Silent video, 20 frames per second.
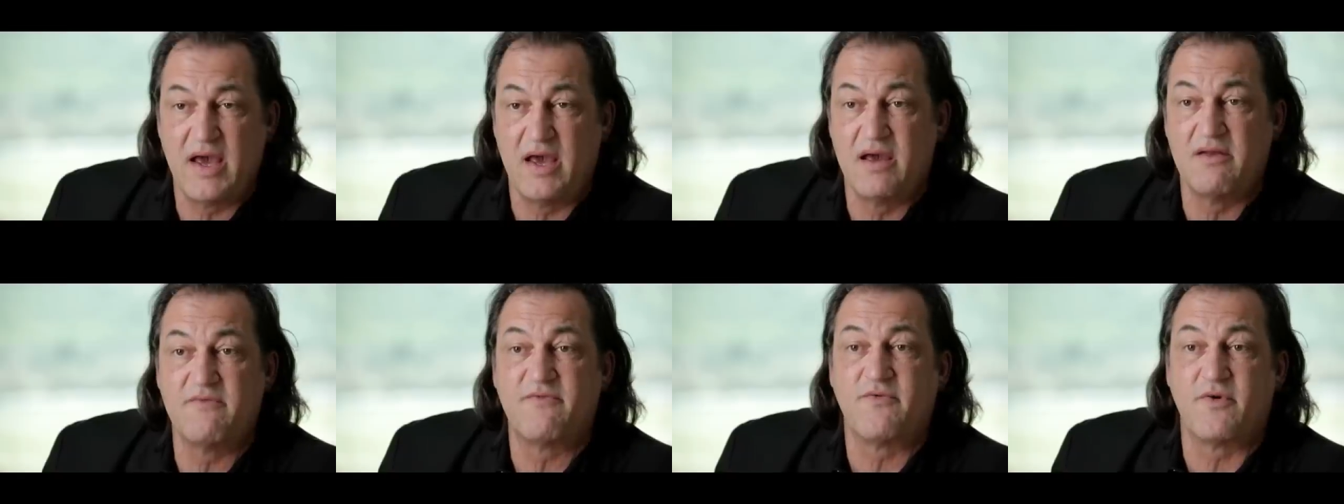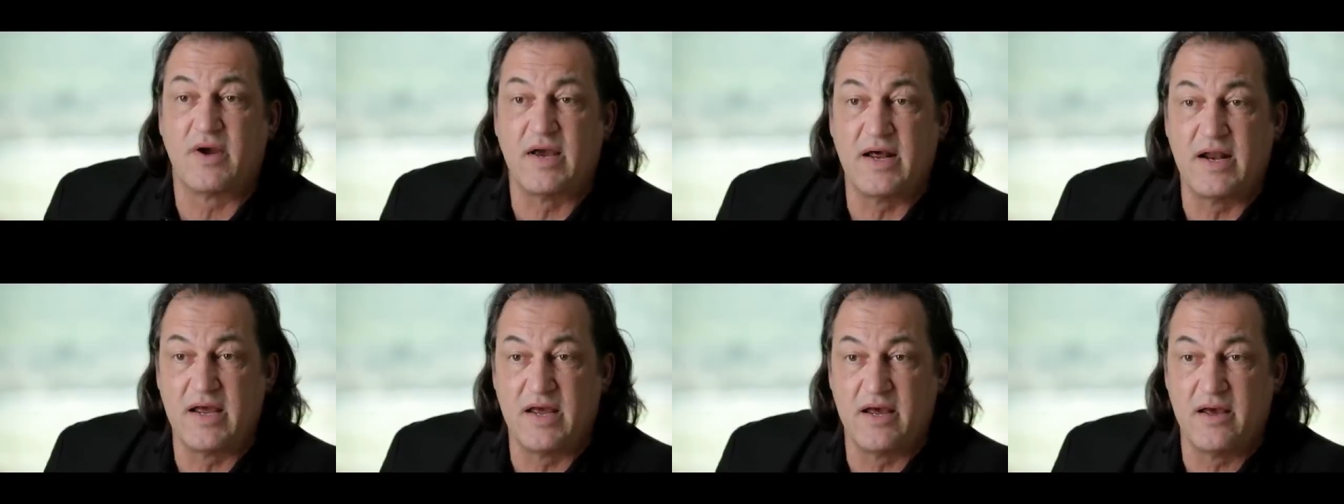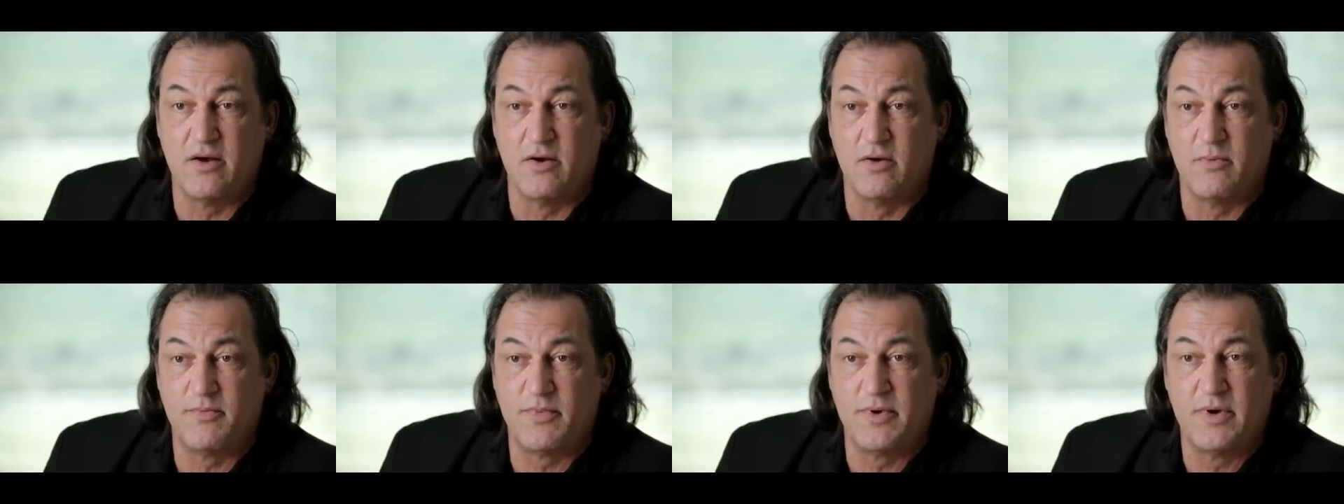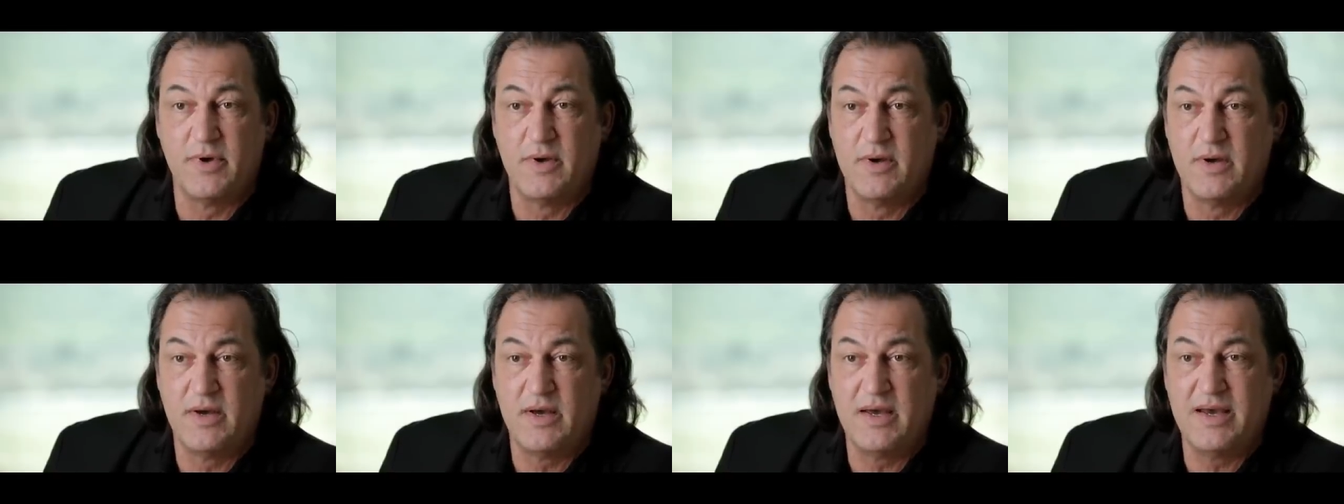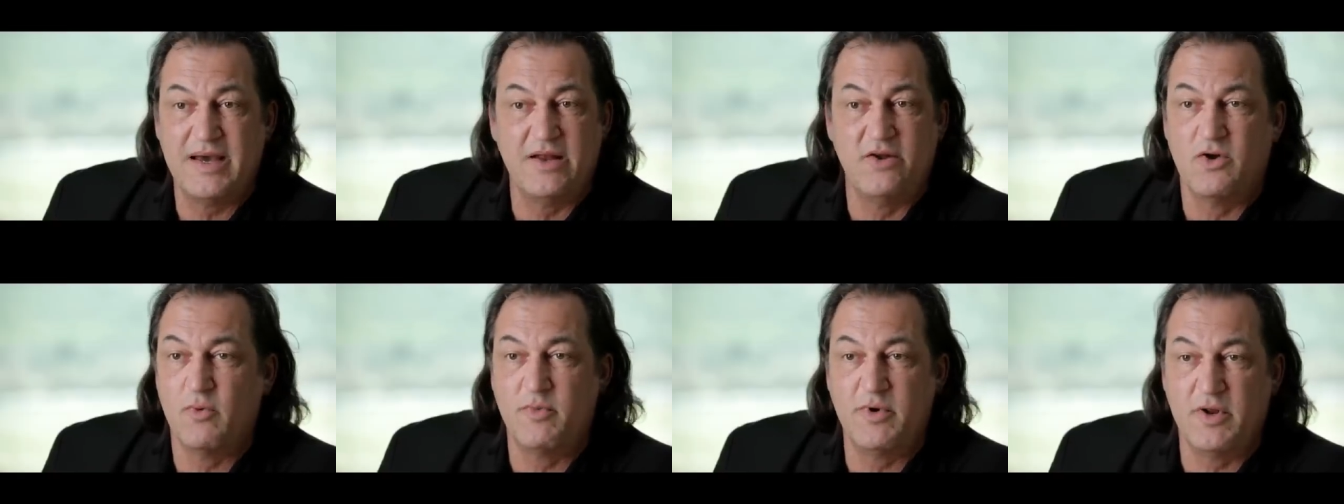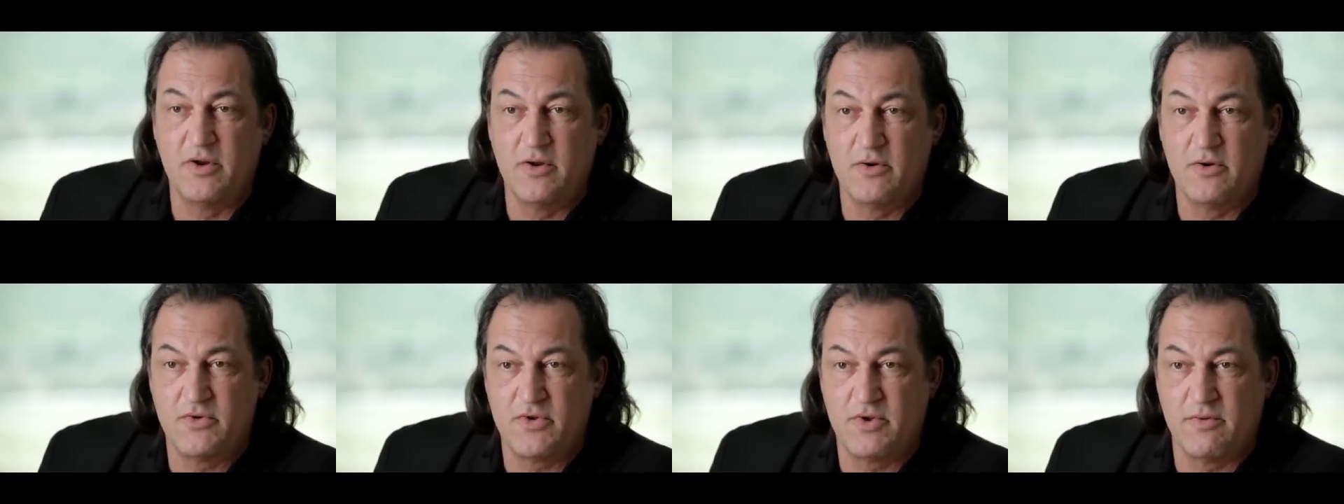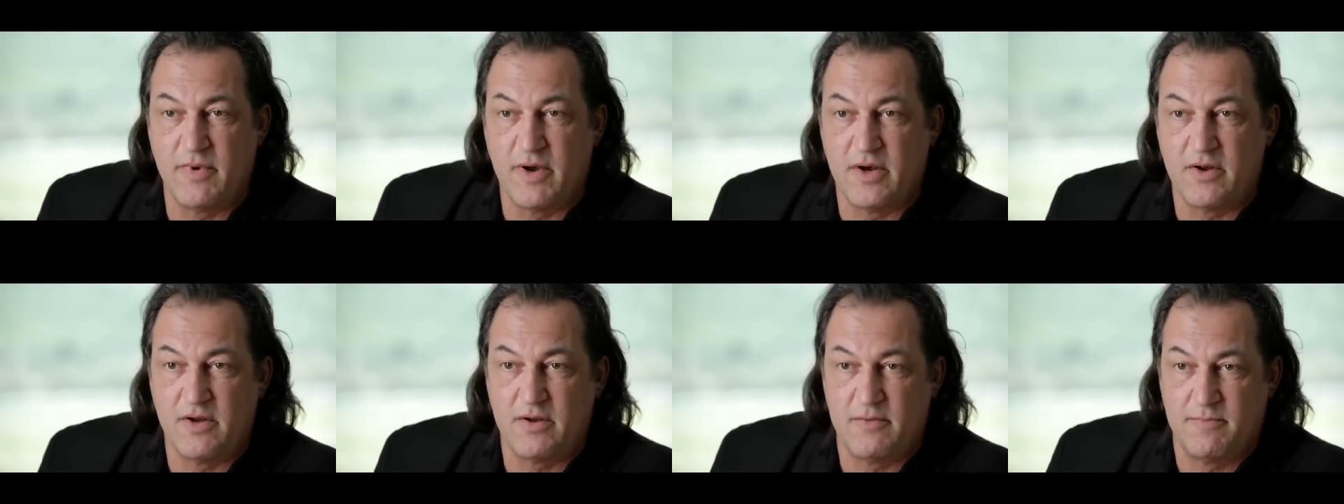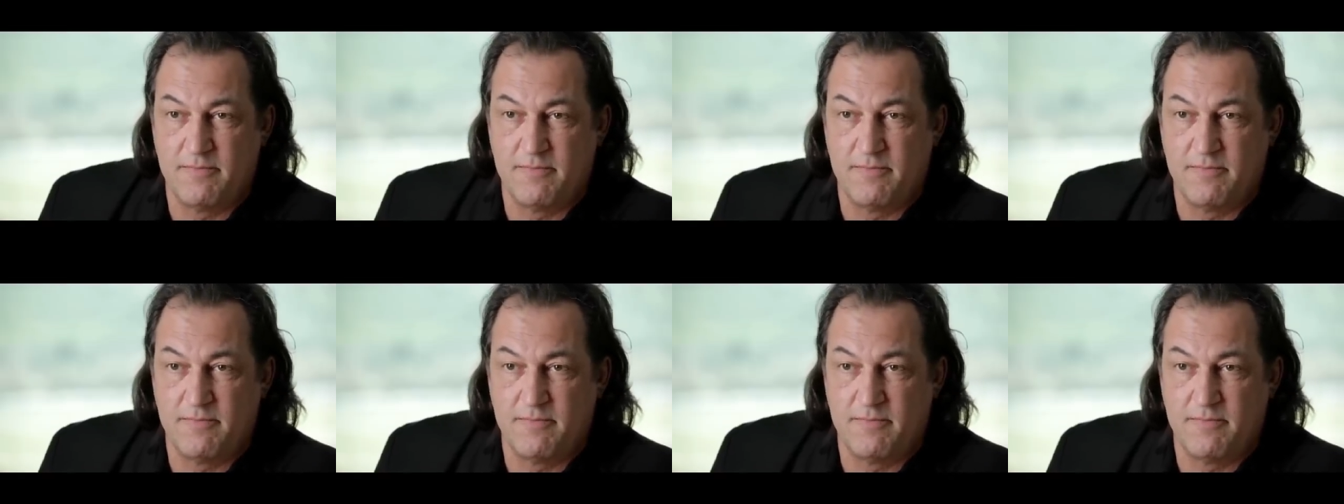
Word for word: and for getting help, and nobody knows about